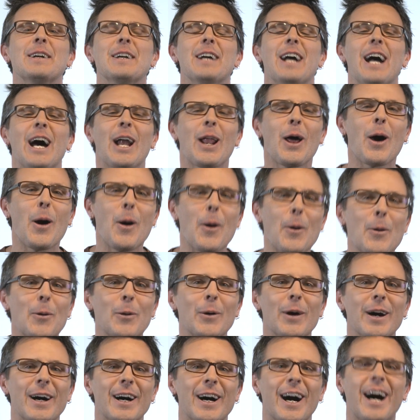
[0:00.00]
Hello,
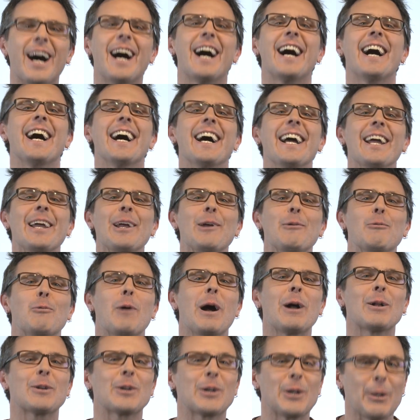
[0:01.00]
hi,
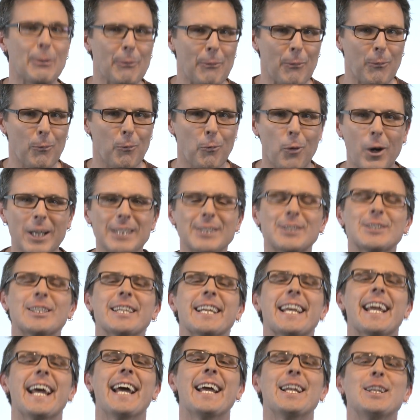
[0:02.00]
welcome once
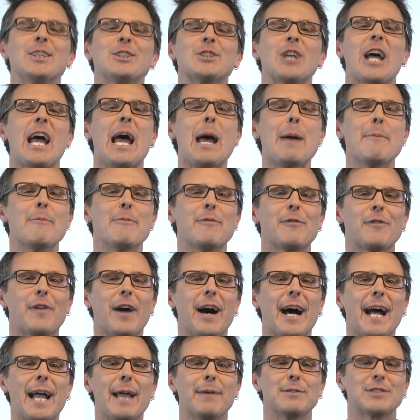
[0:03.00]
again to
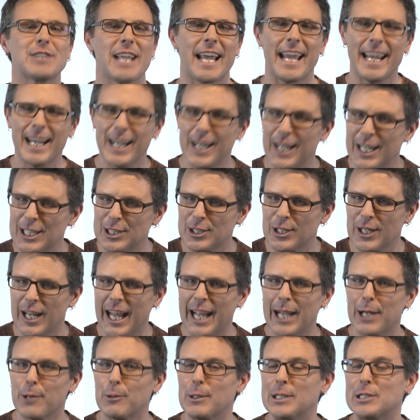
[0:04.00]
M5's English
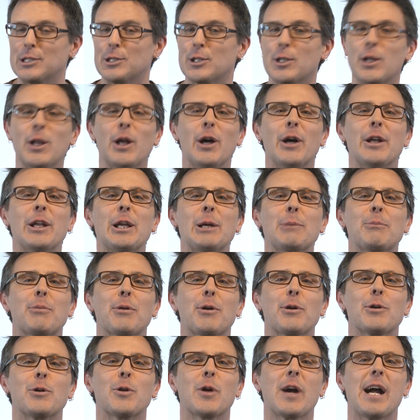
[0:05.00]
language learning
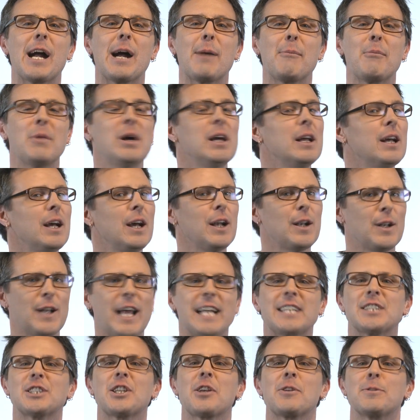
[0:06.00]
program,
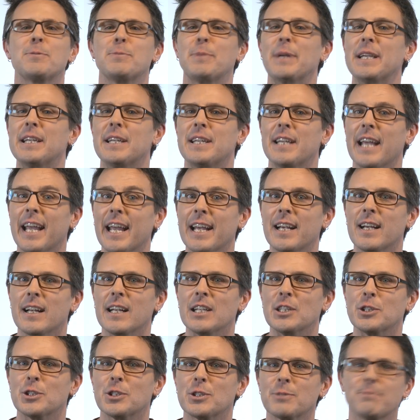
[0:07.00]
Let's Speak
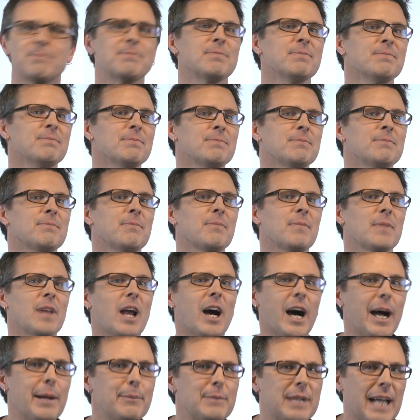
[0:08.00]
English.
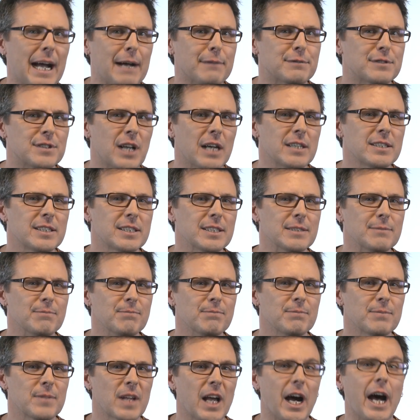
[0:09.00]
I'm Gav Duncan
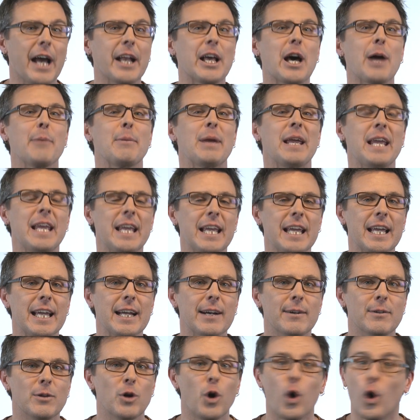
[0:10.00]
and I'm here
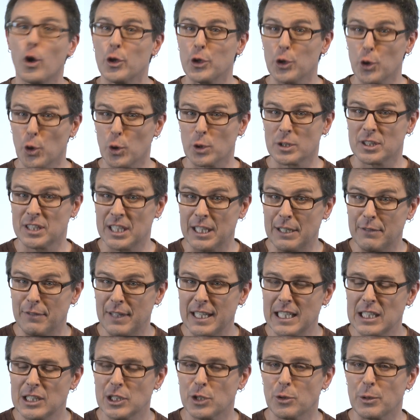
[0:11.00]
on your TV
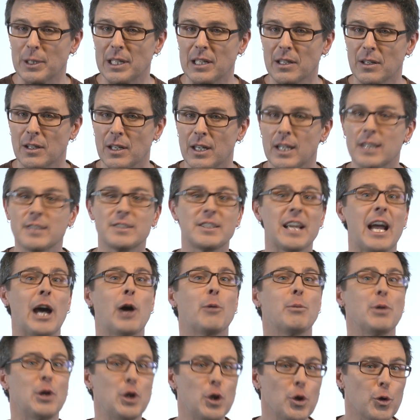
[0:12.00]
screen to
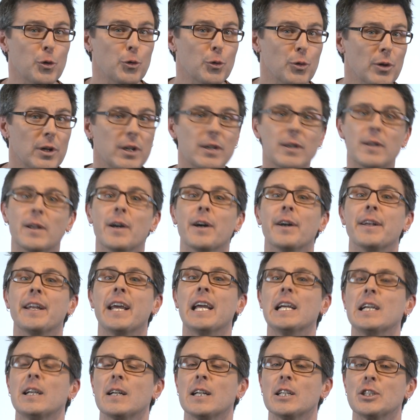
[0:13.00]
help you learn
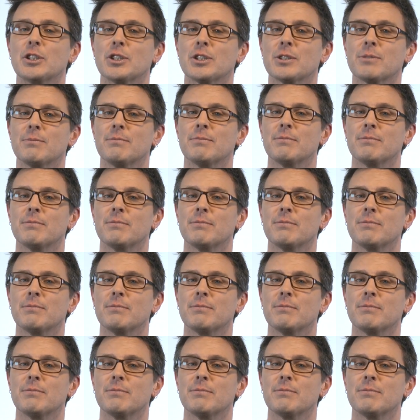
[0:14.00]
English.